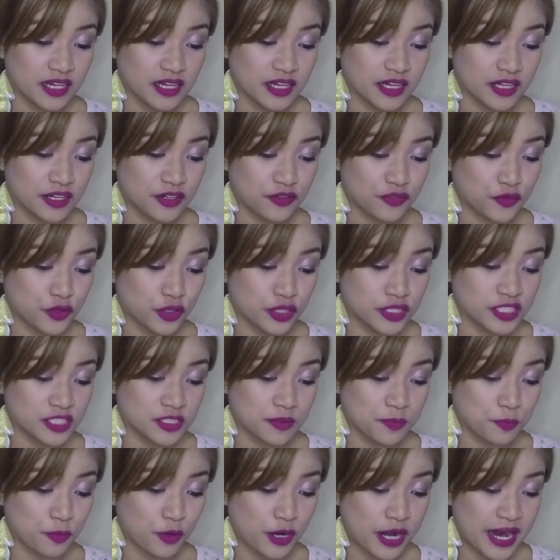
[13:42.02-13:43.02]
And of course, the
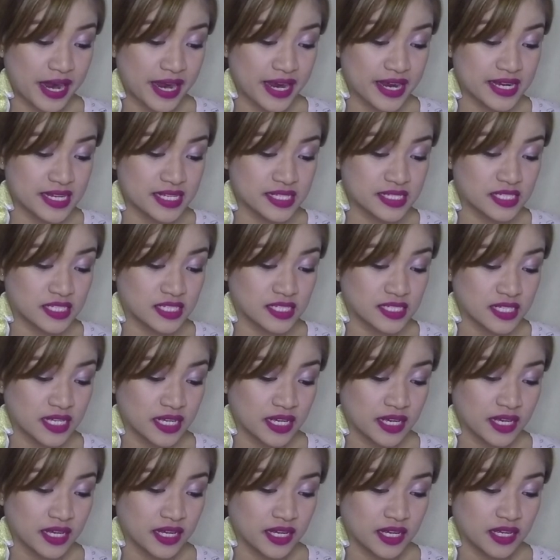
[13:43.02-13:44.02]
price.
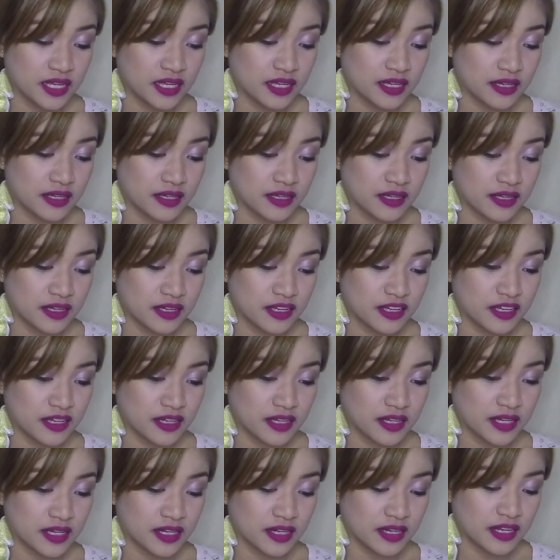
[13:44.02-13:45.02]

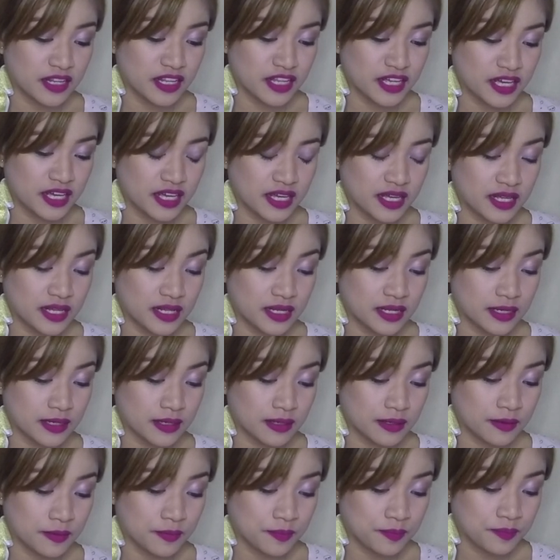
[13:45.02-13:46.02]
And
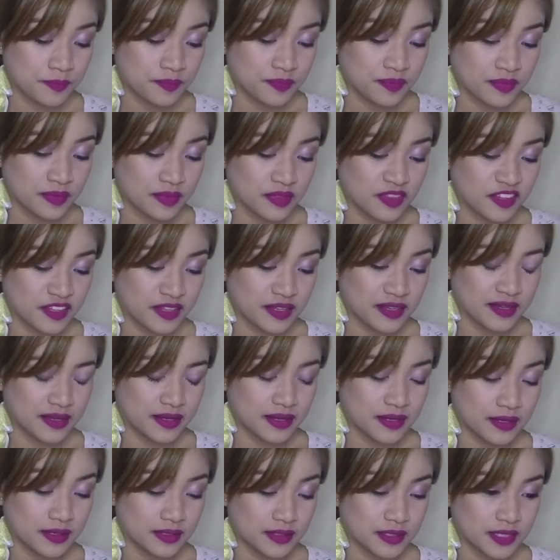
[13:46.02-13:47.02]
then,
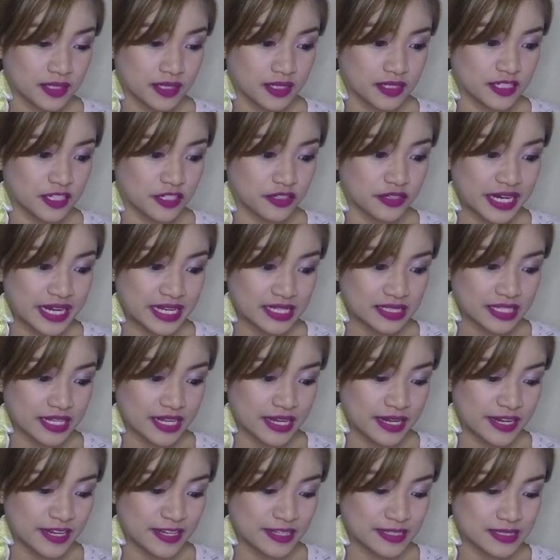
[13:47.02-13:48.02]
yeah, the
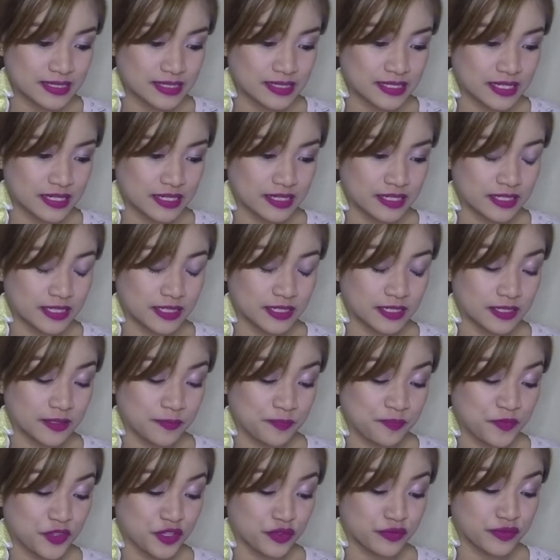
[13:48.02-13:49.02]
ratings, the
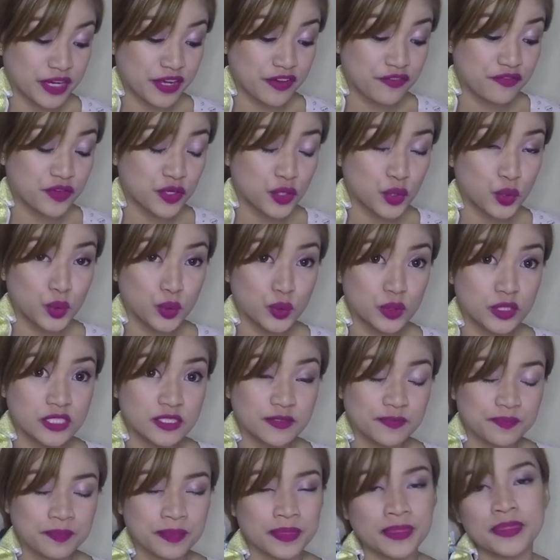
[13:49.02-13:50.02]
reviews.
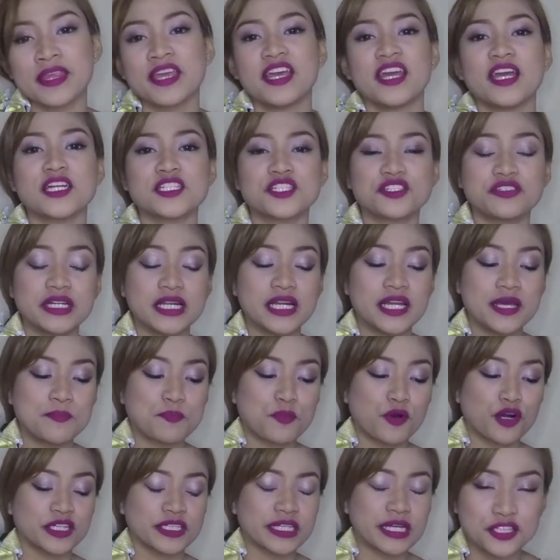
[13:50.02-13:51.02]
It's really
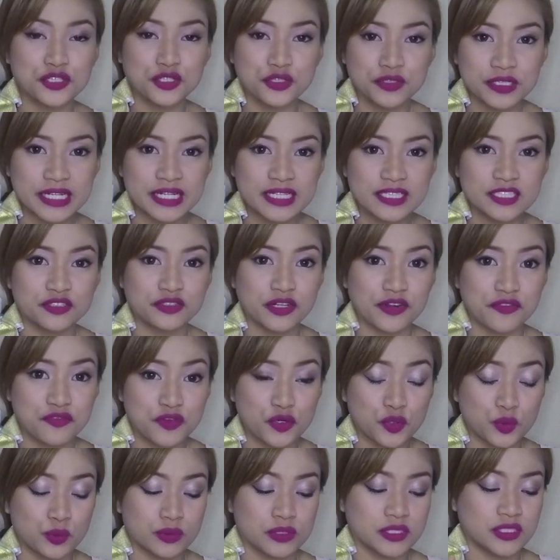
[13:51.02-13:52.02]
important to read
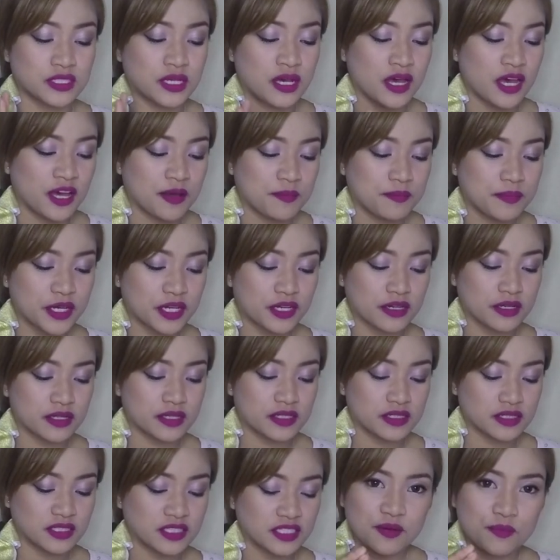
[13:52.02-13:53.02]
reviews
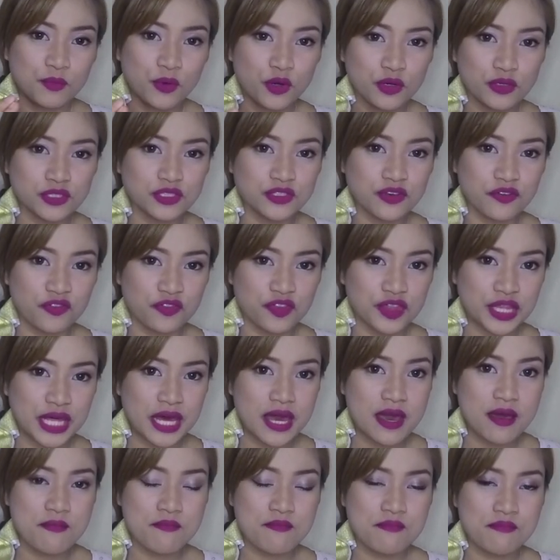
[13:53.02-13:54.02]
because most of
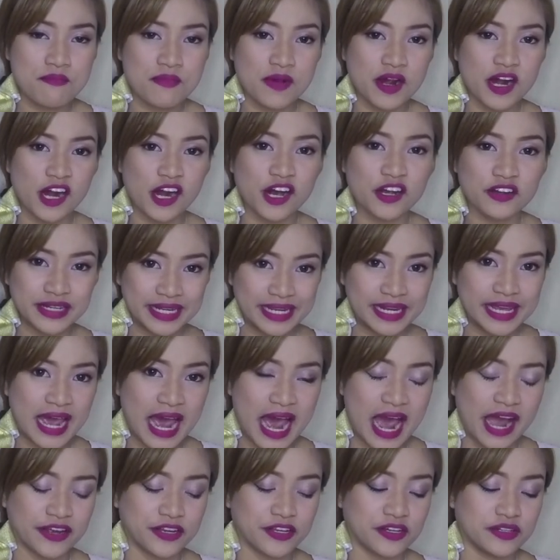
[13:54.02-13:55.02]
them are really
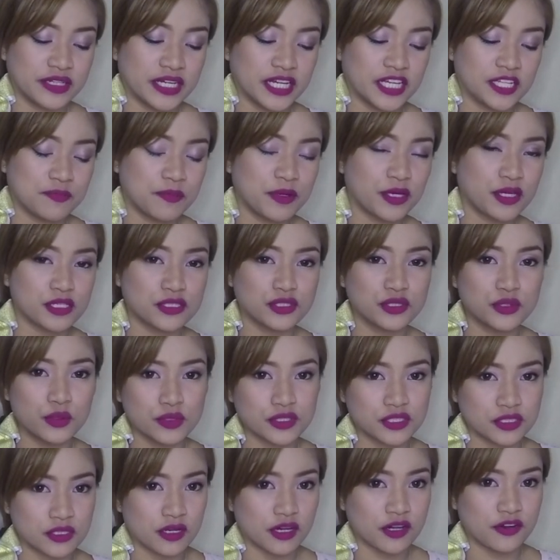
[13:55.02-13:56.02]
accurate because those
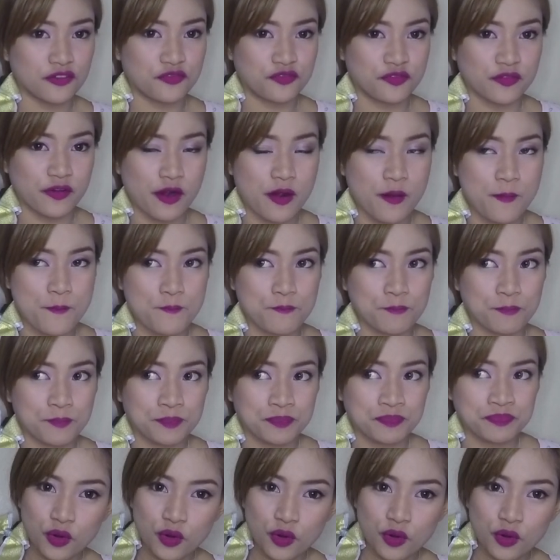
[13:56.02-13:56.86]
are from